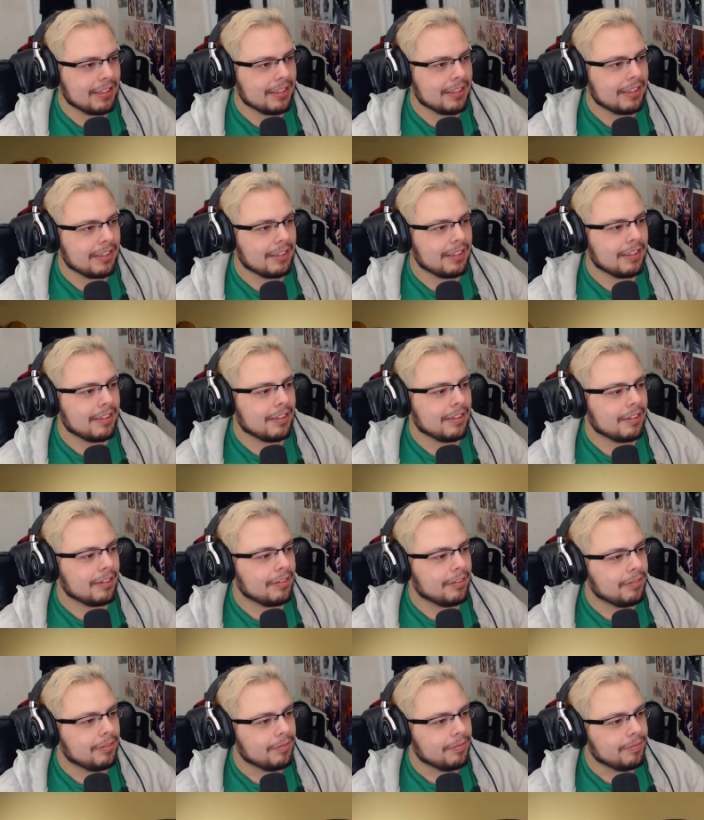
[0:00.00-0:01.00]

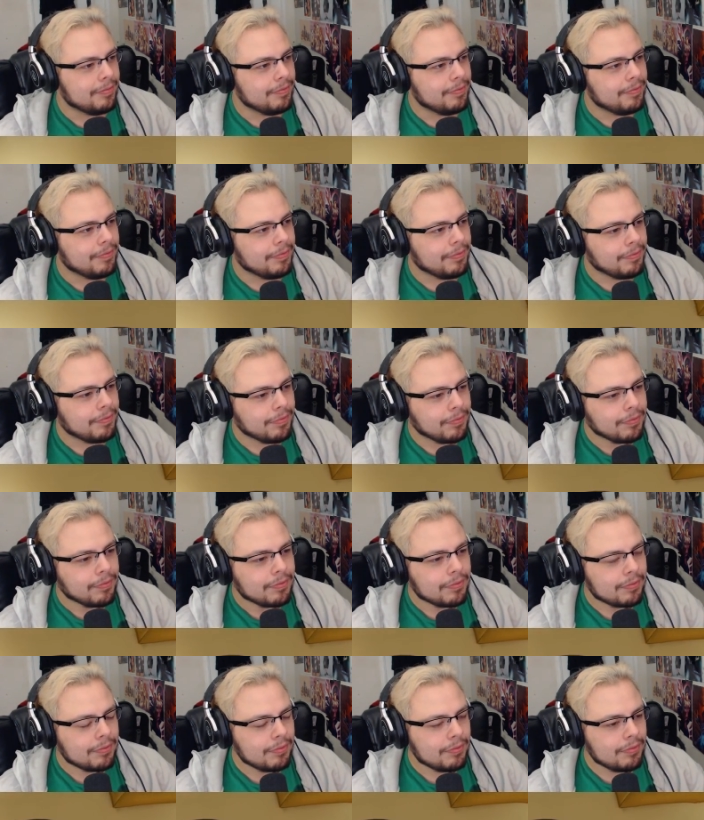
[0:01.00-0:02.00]

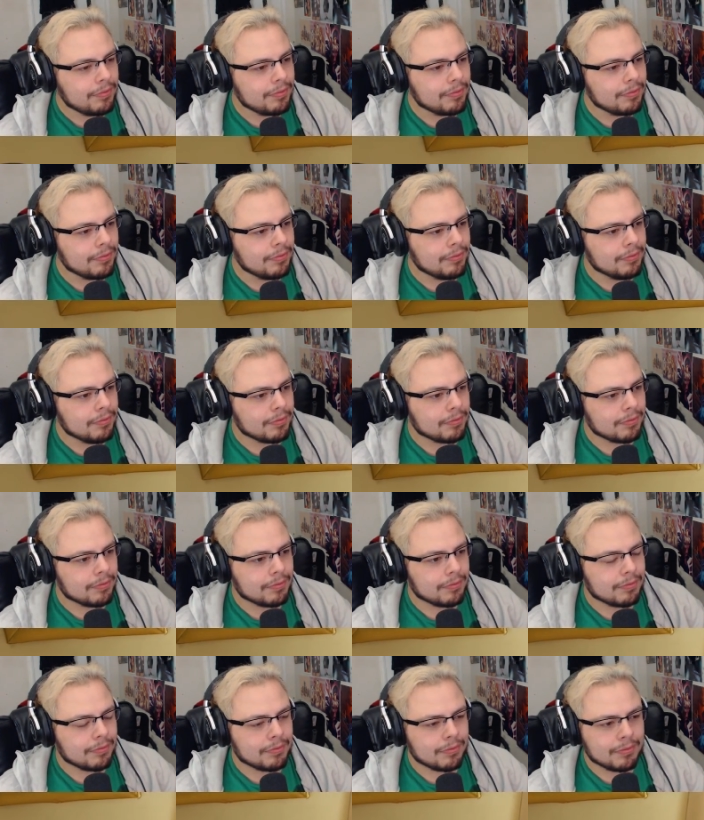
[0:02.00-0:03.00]

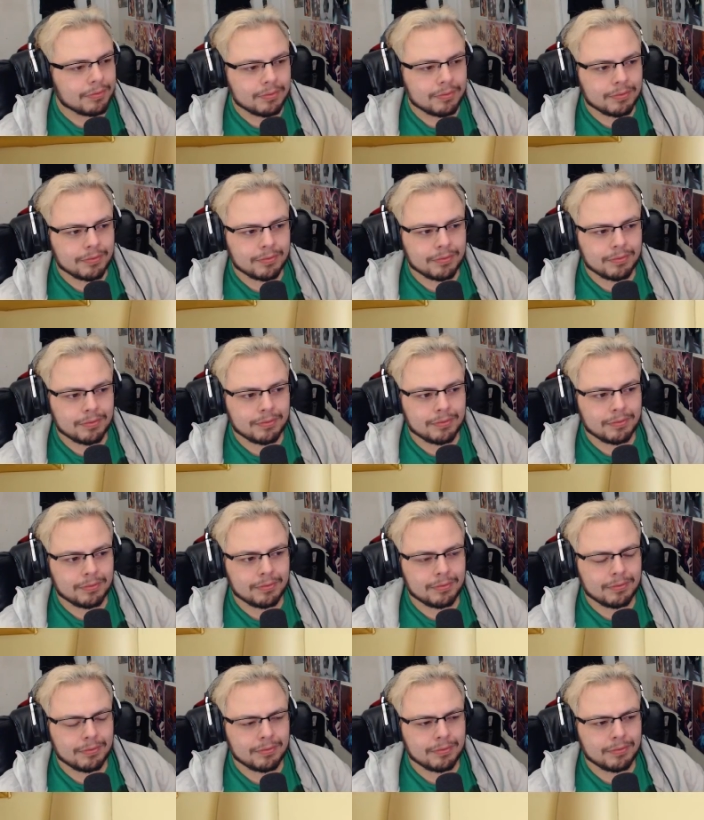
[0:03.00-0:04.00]

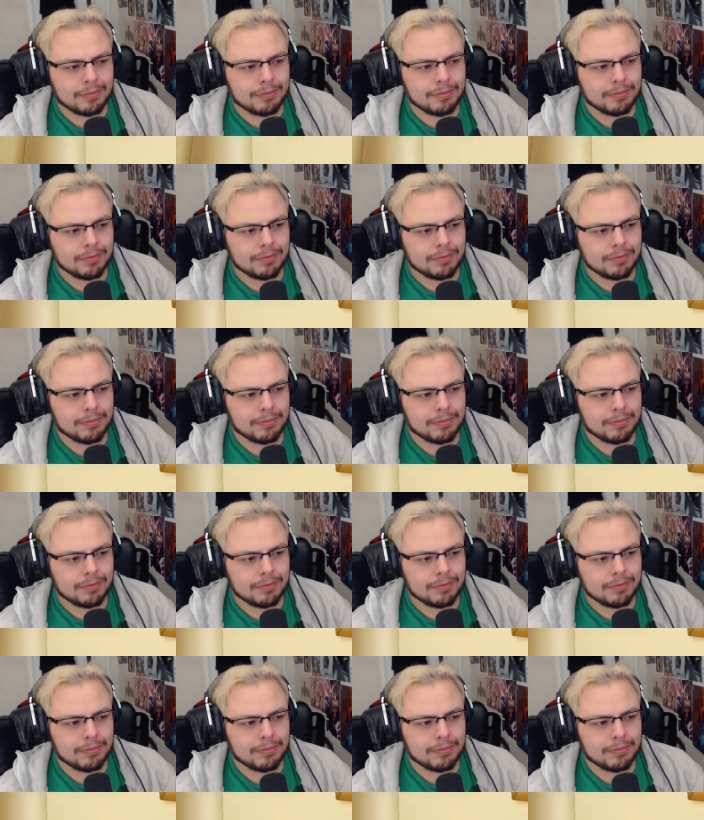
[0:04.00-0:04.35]
No one is speaking in this clip.